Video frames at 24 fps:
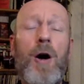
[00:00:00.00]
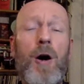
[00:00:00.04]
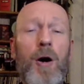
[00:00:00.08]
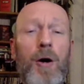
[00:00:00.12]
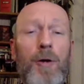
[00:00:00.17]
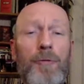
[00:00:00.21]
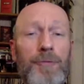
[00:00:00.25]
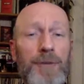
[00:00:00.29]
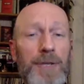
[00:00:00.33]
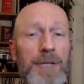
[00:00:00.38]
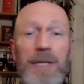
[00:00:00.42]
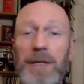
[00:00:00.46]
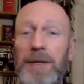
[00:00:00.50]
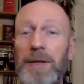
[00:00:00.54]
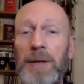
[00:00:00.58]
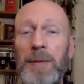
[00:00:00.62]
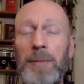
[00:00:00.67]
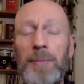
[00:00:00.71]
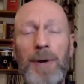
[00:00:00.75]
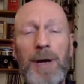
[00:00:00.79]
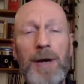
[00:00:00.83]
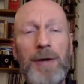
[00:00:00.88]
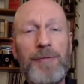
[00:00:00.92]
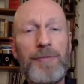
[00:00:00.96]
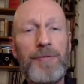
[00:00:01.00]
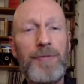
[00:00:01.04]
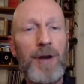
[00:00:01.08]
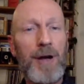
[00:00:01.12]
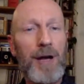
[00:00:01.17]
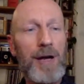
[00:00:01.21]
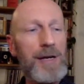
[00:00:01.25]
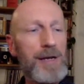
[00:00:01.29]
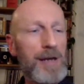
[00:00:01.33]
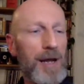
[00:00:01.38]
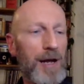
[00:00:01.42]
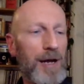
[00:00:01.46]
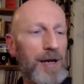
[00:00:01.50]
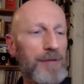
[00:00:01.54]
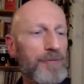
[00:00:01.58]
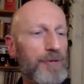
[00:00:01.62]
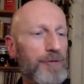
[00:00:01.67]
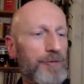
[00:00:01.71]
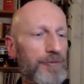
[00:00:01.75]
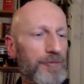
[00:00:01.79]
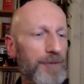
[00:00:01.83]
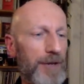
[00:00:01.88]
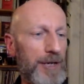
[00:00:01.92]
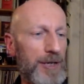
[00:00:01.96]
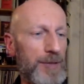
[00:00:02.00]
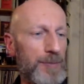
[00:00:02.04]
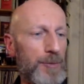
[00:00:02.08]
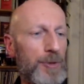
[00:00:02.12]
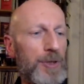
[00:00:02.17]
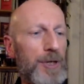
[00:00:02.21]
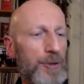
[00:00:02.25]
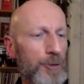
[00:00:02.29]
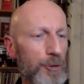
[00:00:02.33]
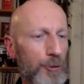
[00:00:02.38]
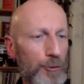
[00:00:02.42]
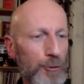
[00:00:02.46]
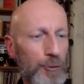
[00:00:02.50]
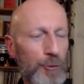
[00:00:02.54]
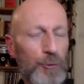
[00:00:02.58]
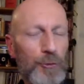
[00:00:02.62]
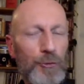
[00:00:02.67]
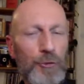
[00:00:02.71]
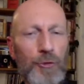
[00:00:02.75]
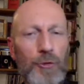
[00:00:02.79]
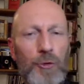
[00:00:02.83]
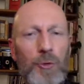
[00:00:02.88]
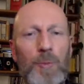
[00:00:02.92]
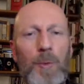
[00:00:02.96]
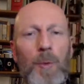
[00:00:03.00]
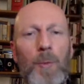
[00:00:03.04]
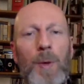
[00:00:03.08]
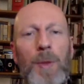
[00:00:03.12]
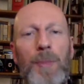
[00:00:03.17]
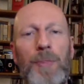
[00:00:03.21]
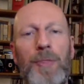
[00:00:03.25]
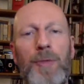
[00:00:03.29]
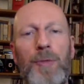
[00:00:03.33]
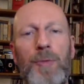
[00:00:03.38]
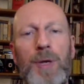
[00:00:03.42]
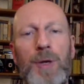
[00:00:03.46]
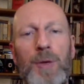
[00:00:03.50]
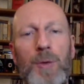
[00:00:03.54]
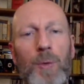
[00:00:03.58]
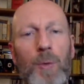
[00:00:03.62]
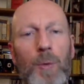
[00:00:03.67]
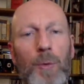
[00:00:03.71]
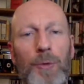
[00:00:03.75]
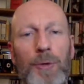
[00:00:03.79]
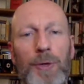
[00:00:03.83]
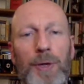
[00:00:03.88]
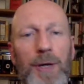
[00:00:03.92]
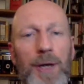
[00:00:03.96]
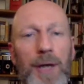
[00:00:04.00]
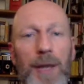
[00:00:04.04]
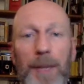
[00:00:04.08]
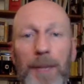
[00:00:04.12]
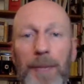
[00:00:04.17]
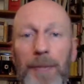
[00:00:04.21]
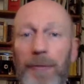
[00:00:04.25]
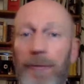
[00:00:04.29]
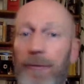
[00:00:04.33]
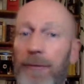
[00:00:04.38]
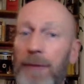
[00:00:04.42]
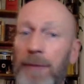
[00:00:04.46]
of Eden by FREI live on Facebook and on YouTube with the recorded clips,